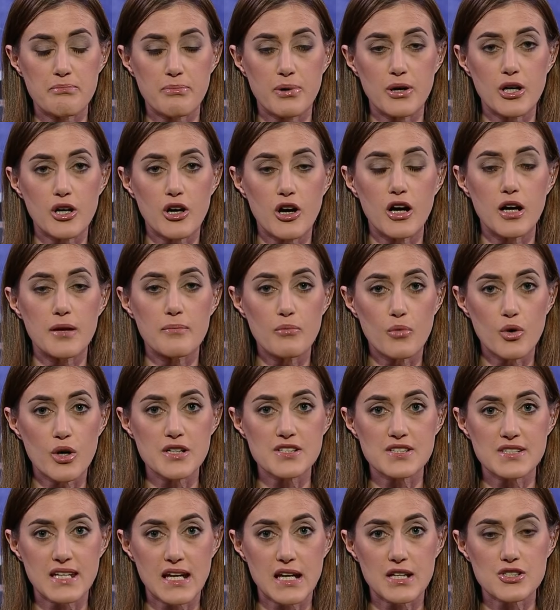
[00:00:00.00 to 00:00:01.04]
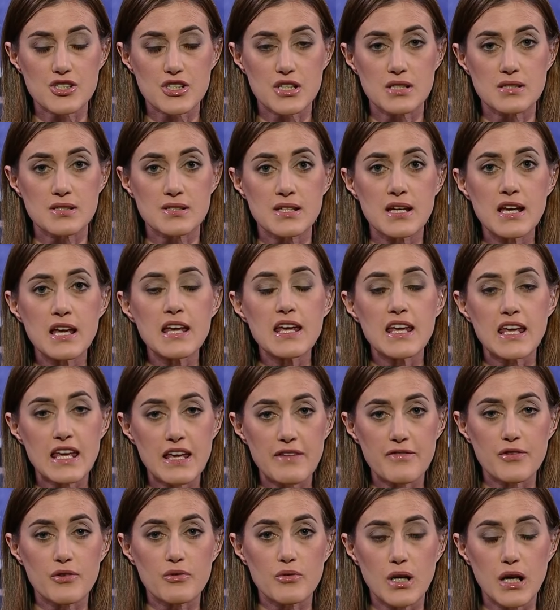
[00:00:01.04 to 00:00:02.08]
put on more sanctions
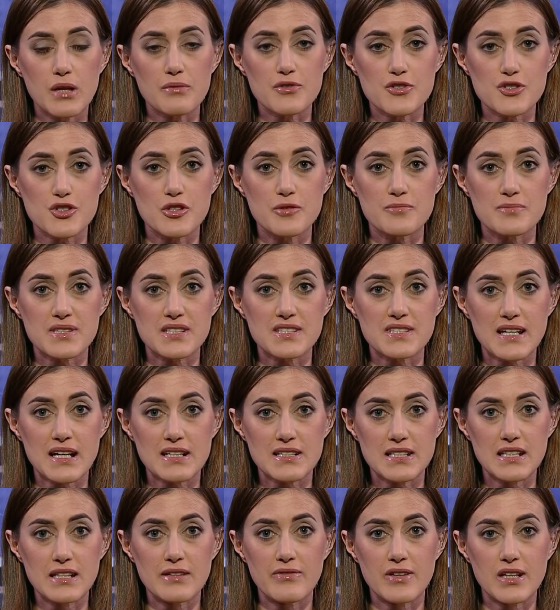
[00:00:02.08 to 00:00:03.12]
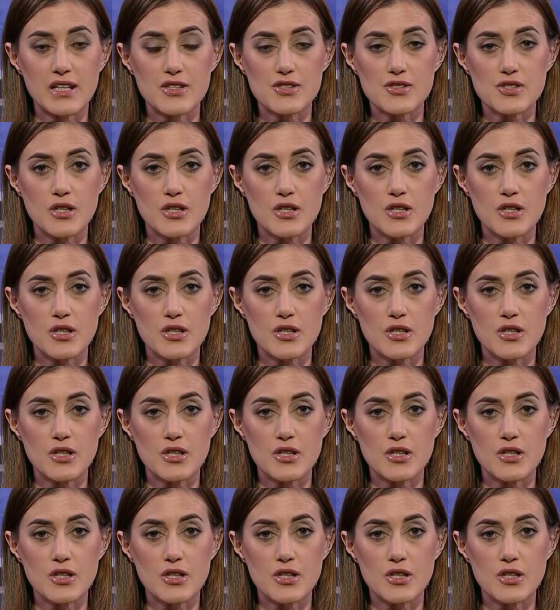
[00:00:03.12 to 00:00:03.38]
if Iran resumes this activity.